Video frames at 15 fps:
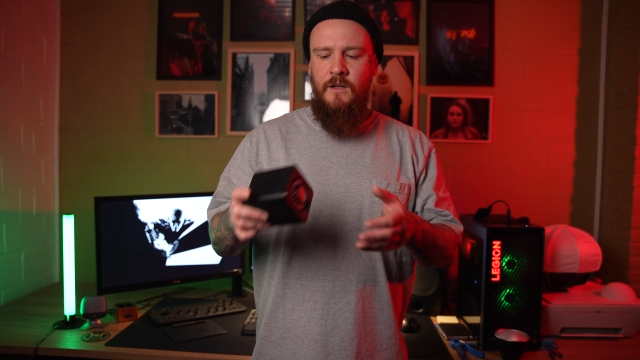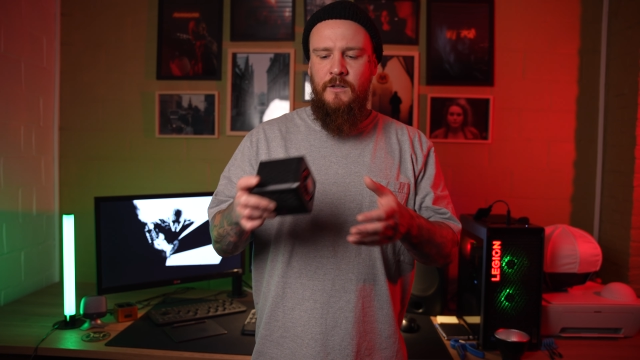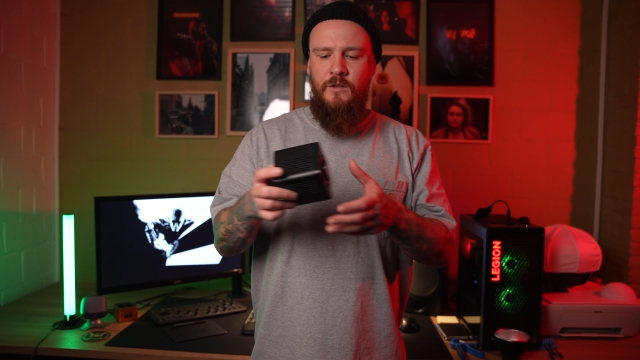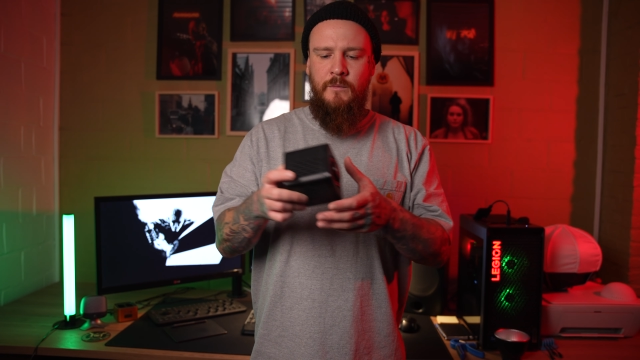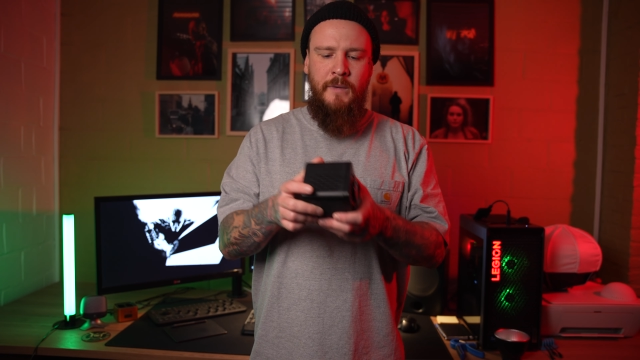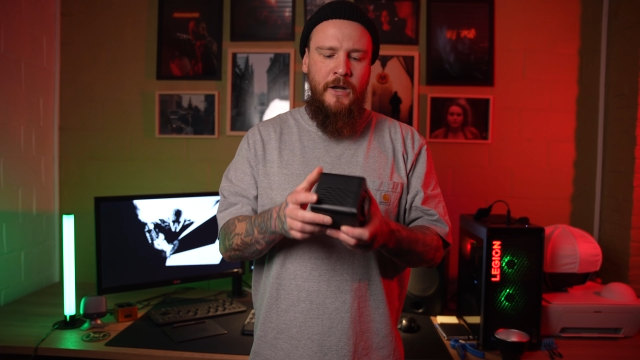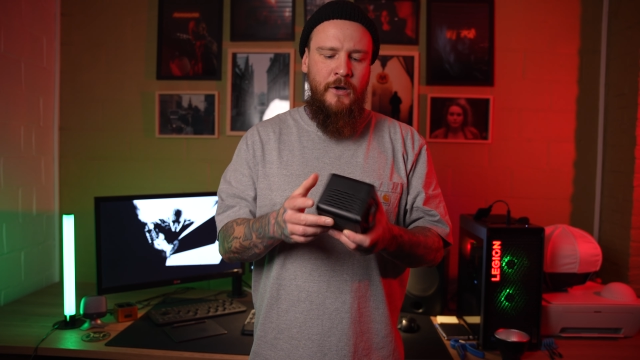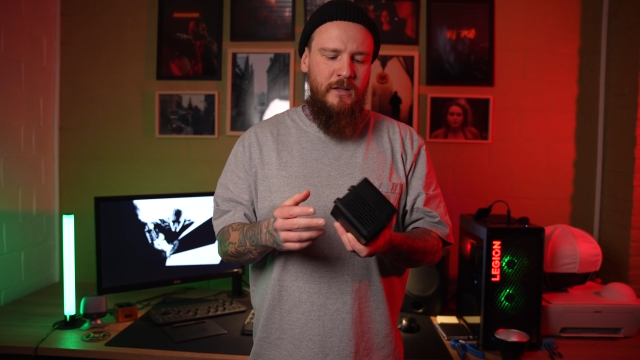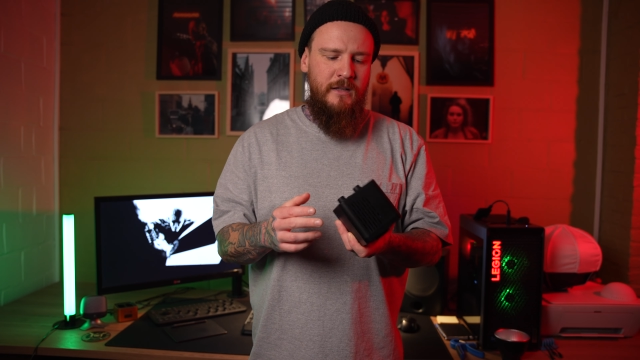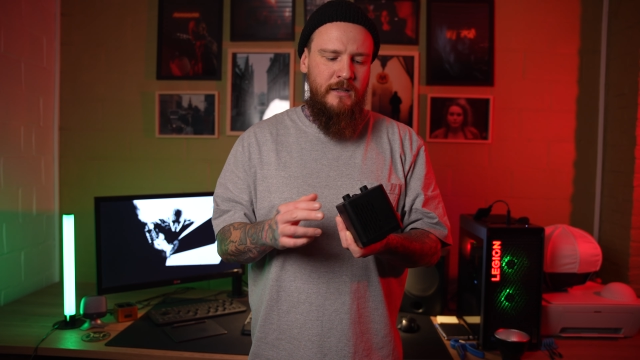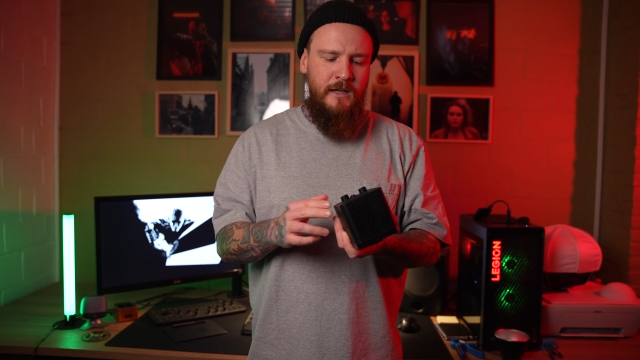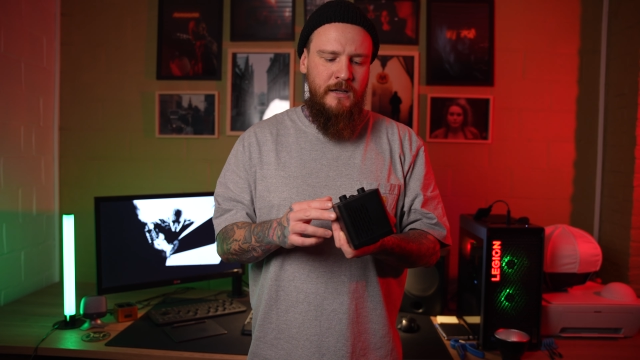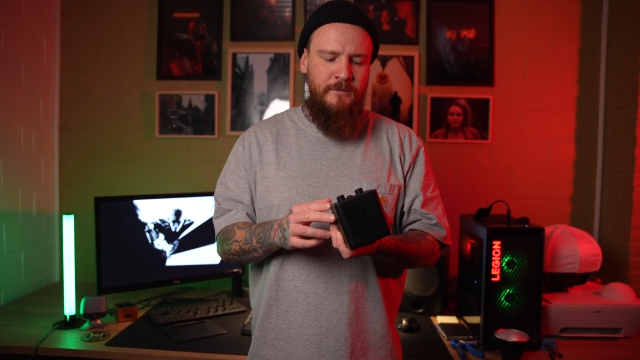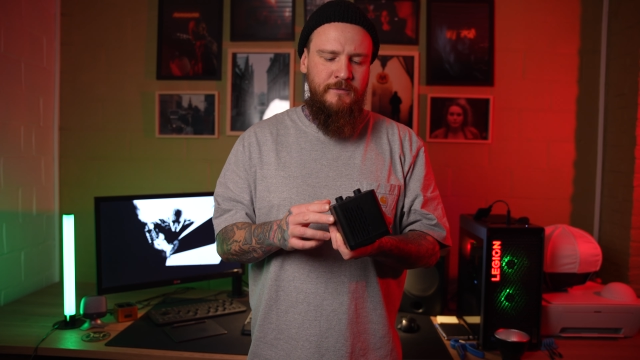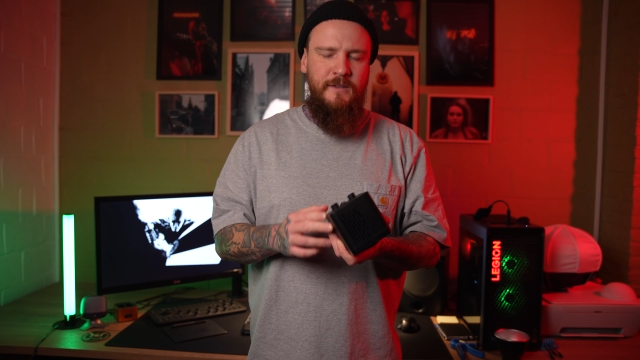The battery
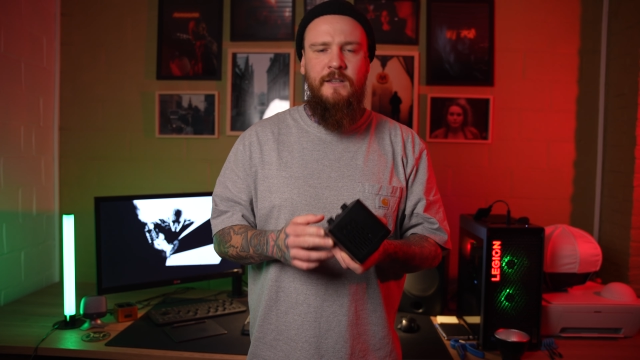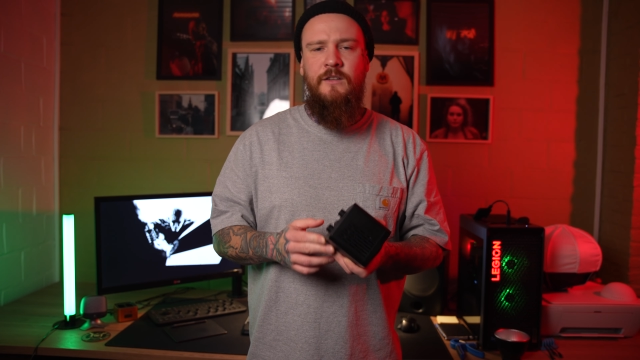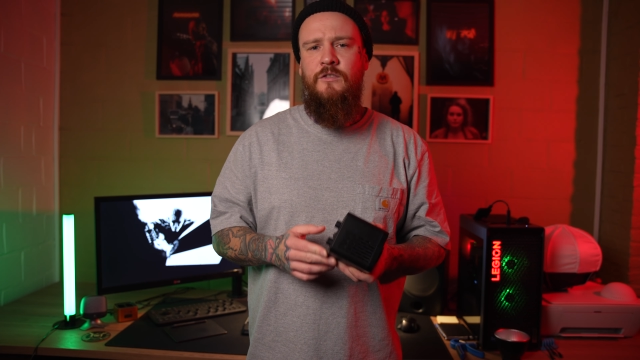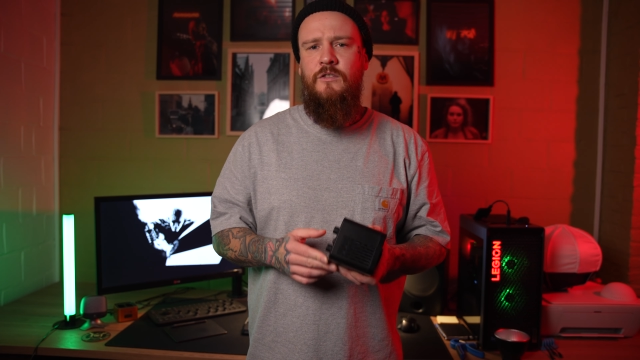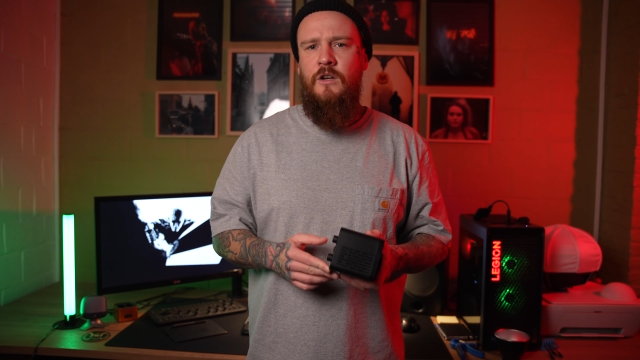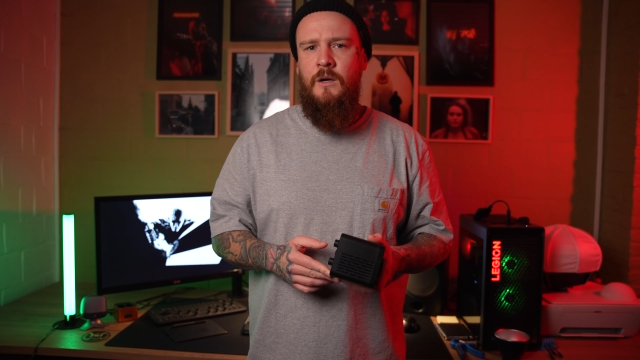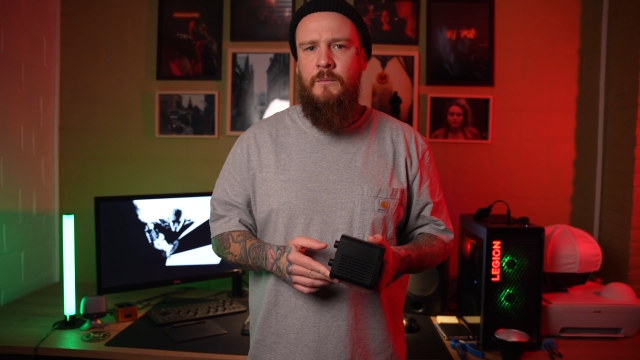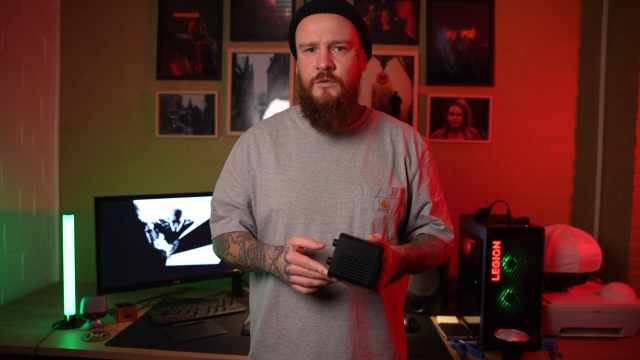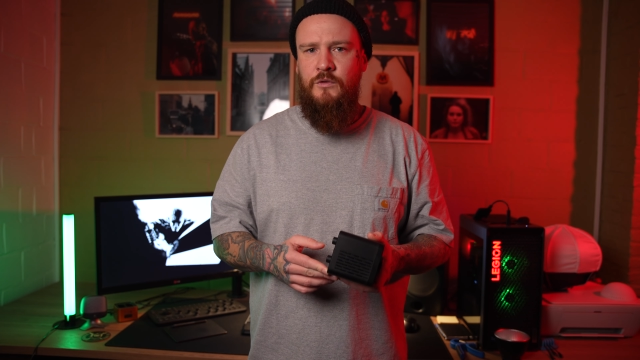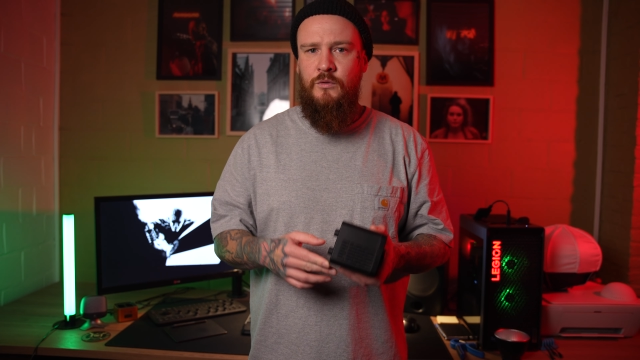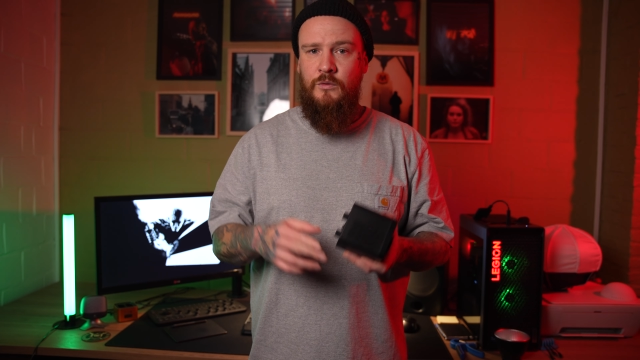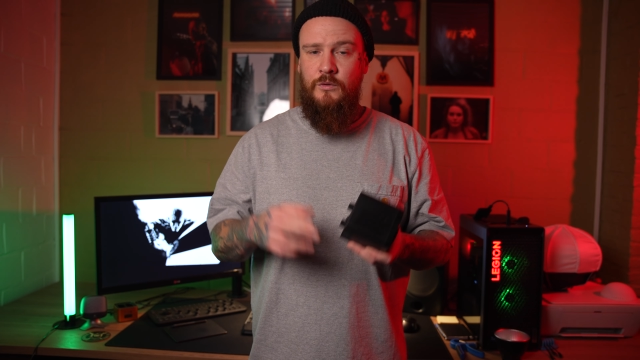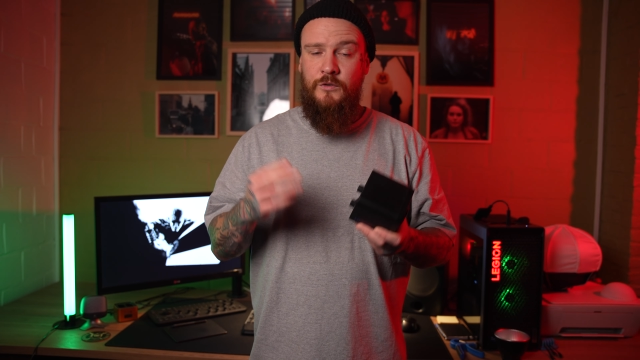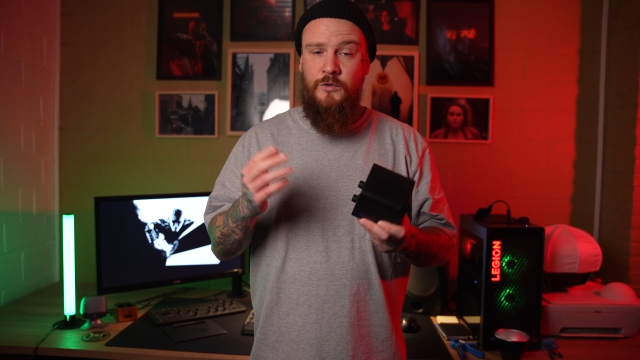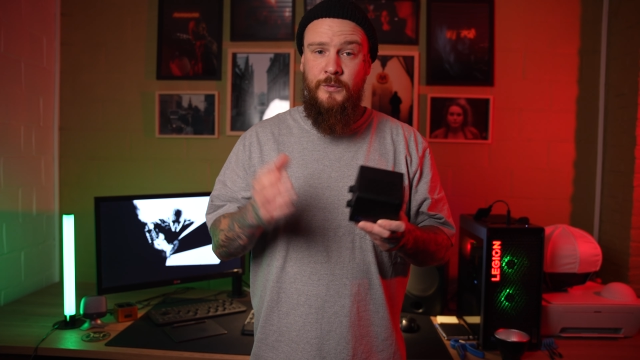life is up
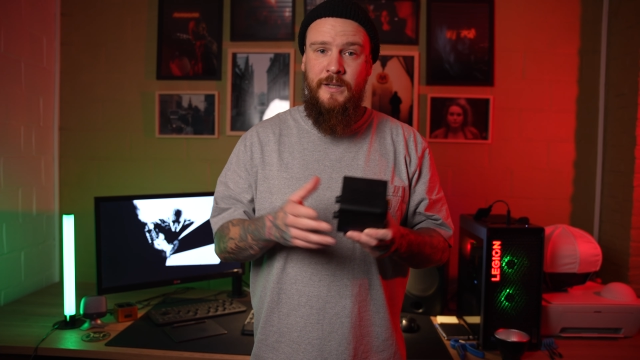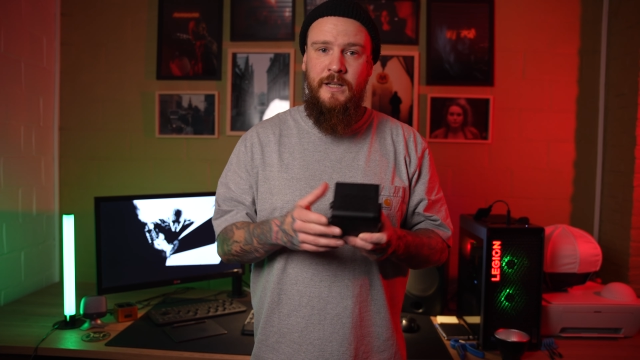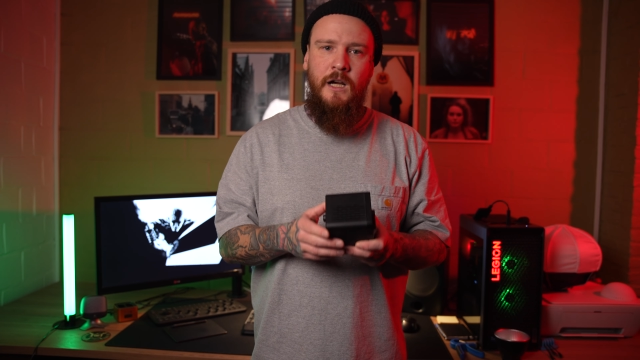to 3